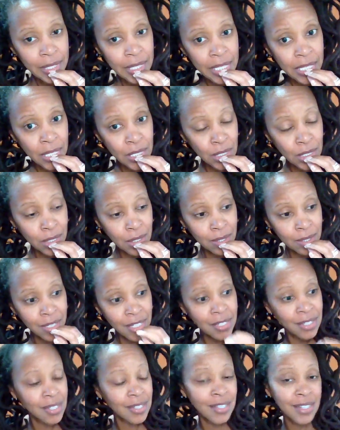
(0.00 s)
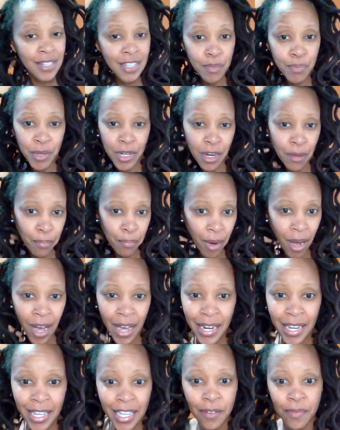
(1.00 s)
You don't need to sleep in a
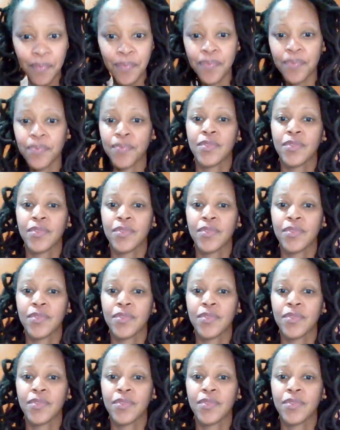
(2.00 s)
bonnet.